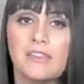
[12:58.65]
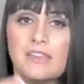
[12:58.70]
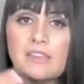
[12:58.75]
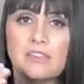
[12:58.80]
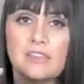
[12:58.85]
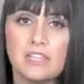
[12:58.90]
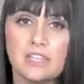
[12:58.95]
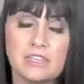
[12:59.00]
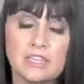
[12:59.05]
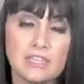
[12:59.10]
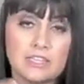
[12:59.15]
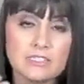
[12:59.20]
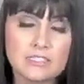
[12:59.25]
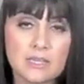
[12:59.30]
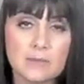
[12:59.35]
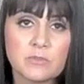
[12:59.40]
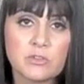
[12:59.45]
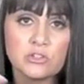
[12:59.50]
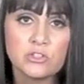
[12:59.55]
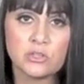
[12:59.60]
The,
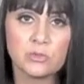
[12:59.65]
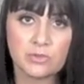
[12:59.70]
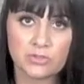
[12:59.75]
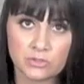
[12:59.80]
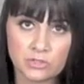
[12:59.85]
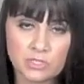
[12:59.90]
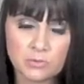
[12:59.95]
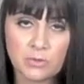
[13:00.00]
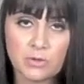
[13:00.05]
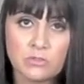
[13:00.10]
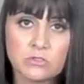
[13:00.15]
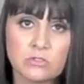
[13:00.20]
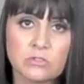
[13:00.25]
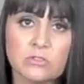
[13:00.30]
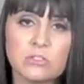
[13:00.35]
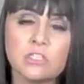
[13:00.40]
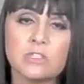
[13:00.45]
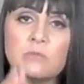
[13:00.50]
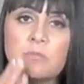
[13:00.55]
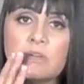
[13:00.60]
enzymes are doing what they're supposed to
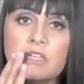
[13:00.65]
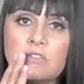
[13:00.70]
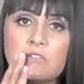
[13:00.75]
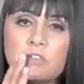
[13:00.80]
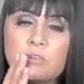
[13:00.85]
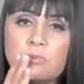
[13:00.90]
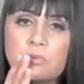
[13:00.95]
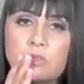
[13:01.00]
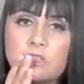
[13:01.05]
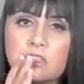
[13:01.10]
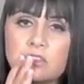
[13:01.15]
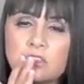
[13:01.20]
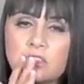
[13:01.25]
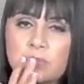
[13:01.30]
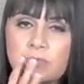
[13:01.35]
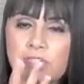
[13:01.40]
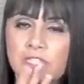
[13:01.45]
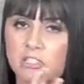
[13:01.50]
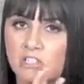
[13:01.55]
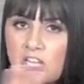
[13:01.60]
do, but if you put a
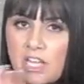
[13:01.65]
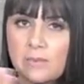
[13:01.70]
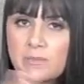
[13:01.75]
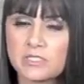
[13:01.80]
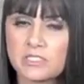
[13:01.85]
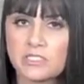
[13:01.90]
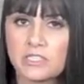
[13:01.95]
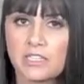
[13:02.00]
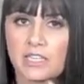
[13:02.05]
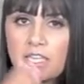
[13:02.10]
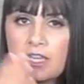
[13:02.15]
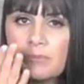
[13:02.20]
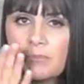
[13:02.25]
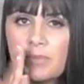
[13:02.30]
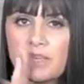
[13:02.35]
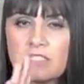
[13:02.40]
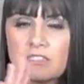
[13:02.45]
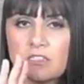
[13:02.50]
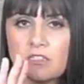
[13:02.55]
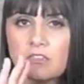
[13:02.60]
little bit of chapstick,
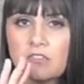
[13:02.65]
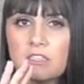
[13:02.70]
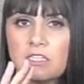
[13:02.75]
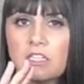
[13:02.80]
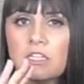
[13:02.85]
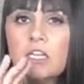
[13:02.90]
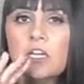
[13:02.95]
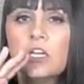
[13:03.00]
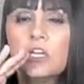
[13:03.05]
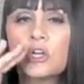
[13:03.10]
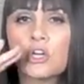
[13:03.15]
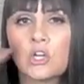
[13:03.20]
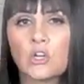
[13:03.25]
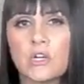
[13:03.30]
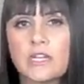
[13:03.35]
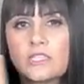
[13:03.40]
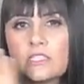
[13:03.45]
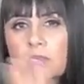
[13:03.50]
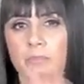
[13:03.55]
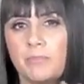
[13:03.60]
it basically
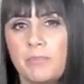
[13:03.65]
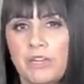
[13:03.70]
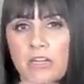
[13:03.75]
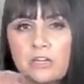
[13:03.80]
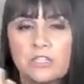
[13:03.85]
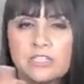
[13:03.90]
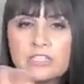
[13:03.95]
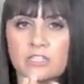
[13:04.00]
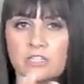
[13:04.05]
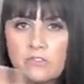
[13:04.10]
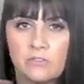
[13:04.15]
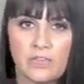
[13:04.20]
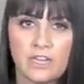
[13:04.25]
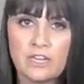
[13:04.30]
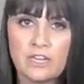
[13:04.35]
creates a barrier